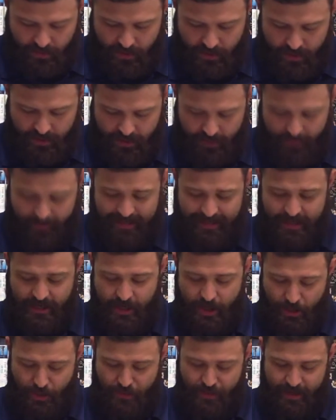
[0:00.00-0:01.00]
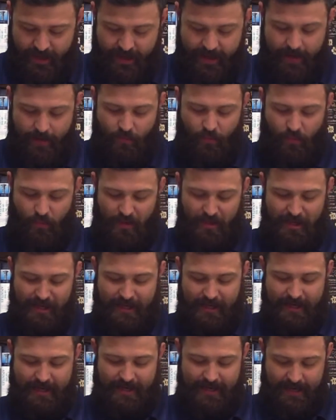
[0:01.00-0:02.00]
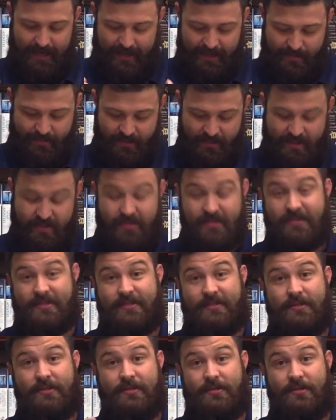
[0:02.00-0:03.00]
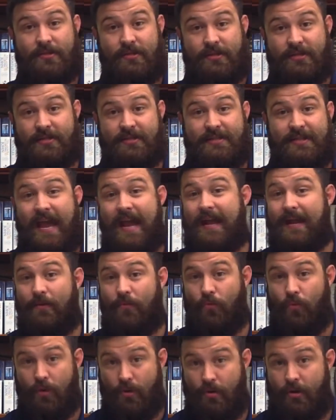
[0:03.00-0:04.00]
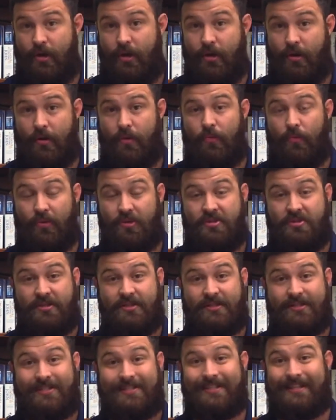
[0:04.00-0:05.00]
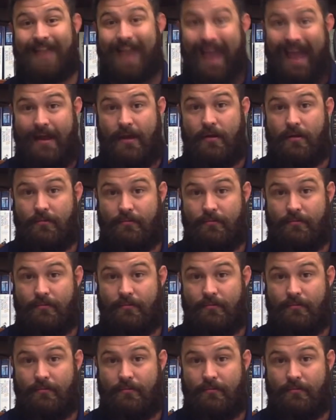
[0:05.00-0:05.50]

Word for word: now we need to know that when we kind of come into this the second word here, which is slack.